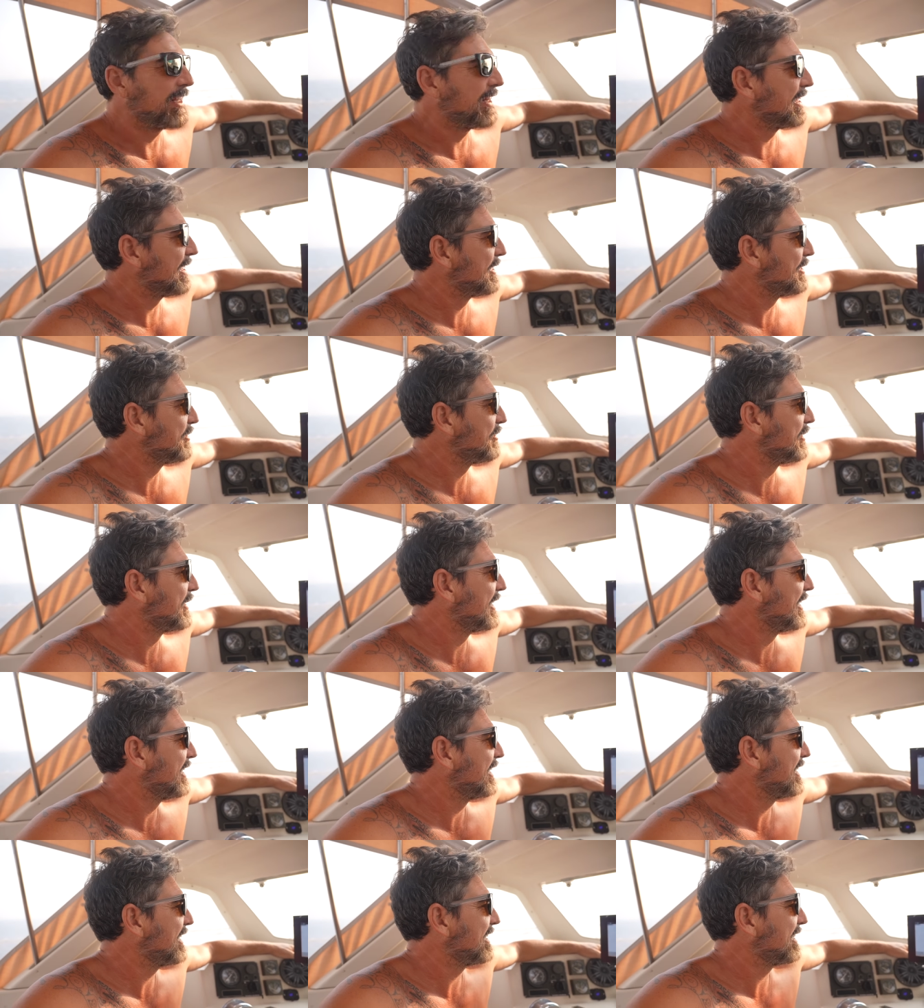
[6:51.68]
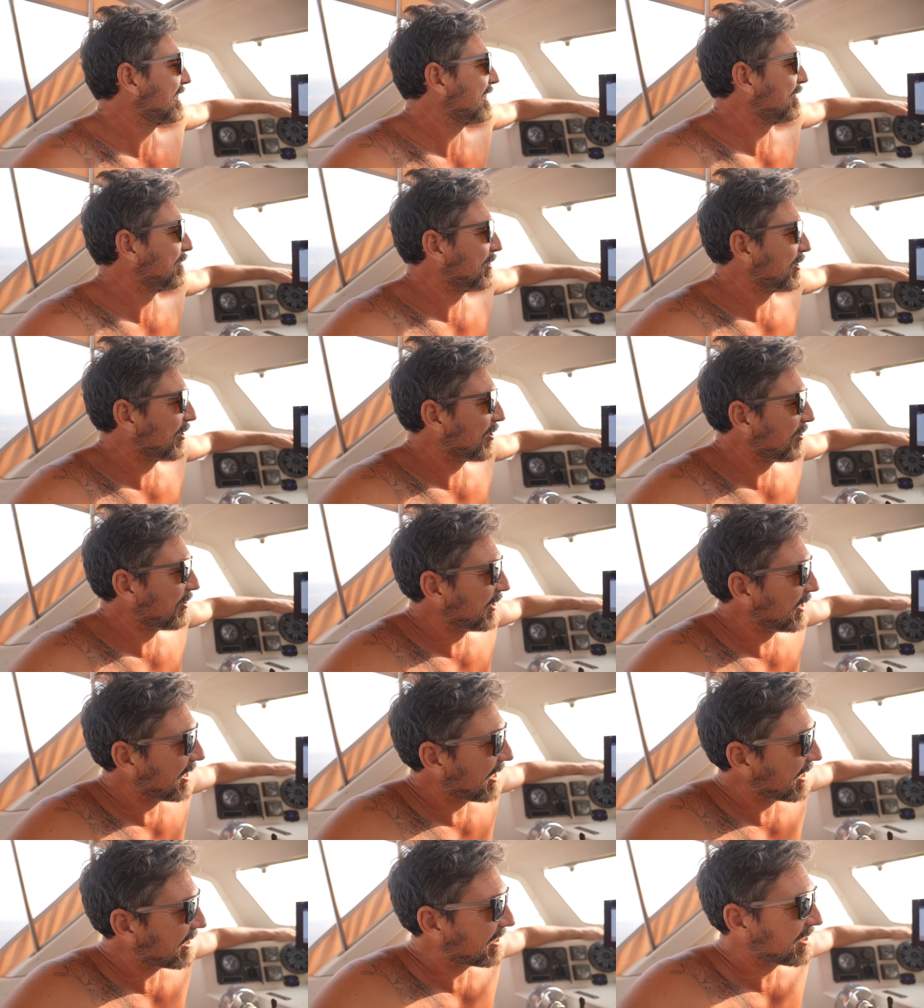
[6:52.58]
and, and we're going it, we're
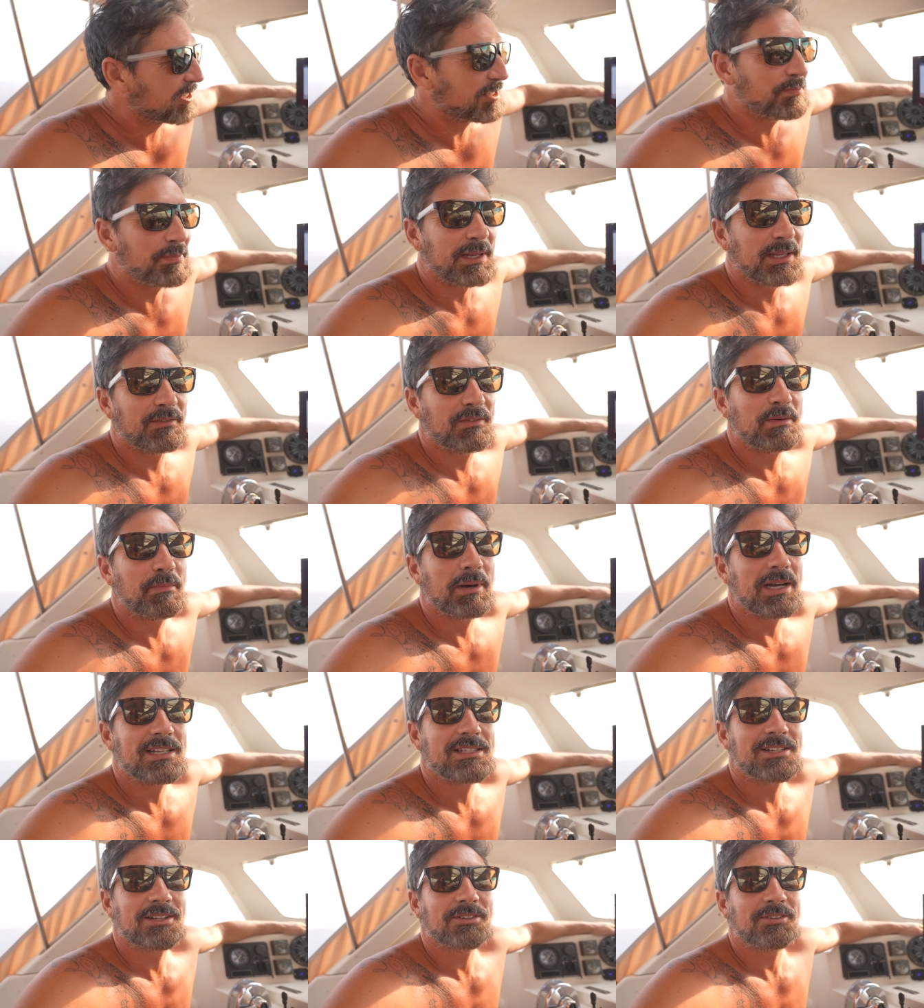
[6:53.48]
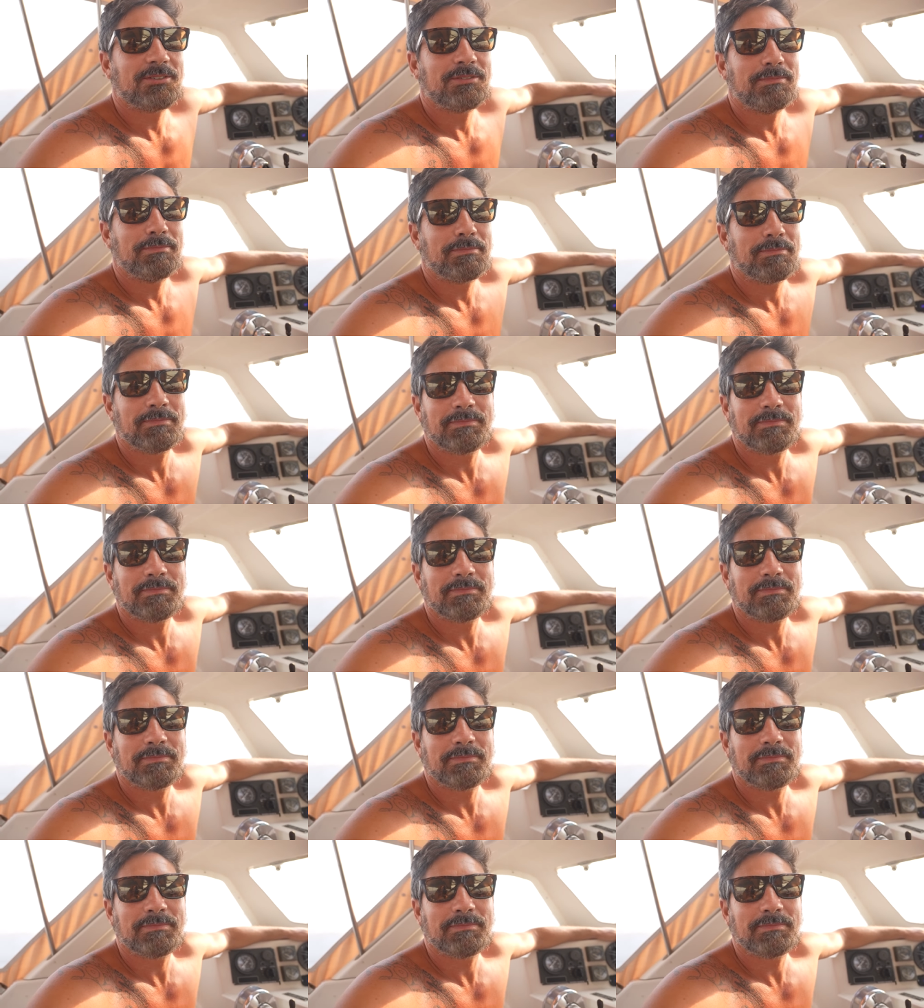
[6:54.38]
going like the speed of a bicycle,